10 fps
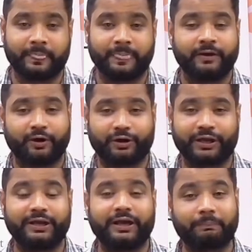
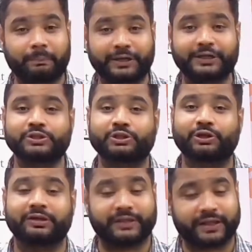Okay, I'm pretty sure
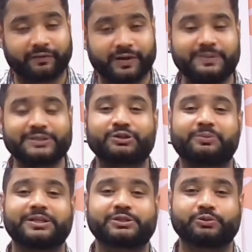there will be so
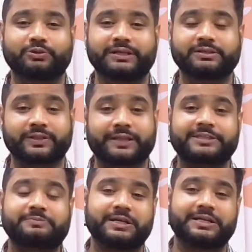many students with
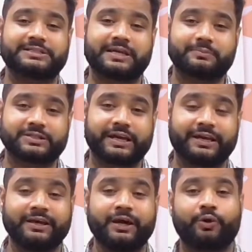experience, I'm
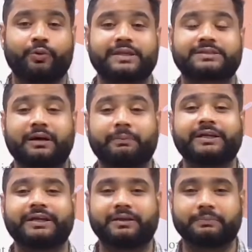saying, who has
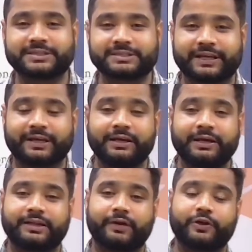committed the mistake
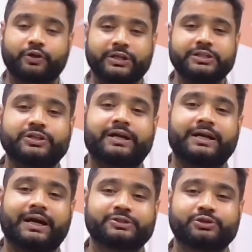that when your teacher
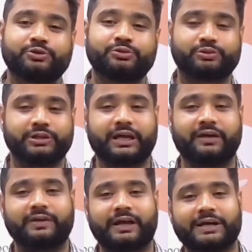asked you to derive
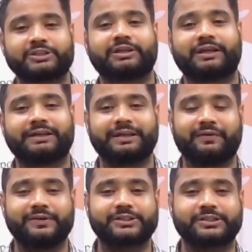an axial line
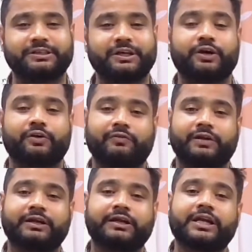derivation, you have
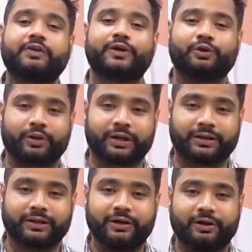done an equatorial.
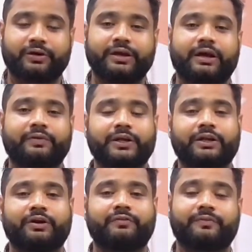Okay, and when
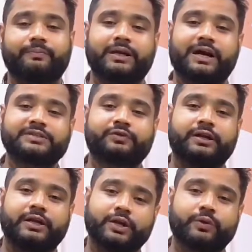you have been asked for
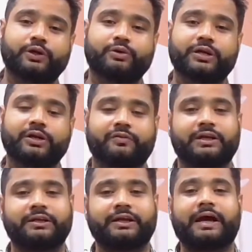an equatorial, you have
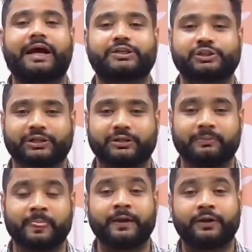done an axial.
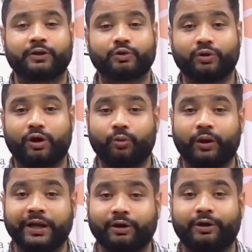Now to
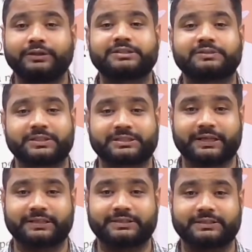avoid all these
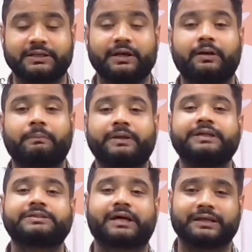mistakes,
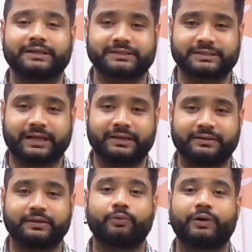please understand
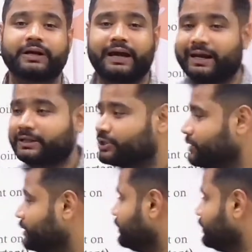the word axial.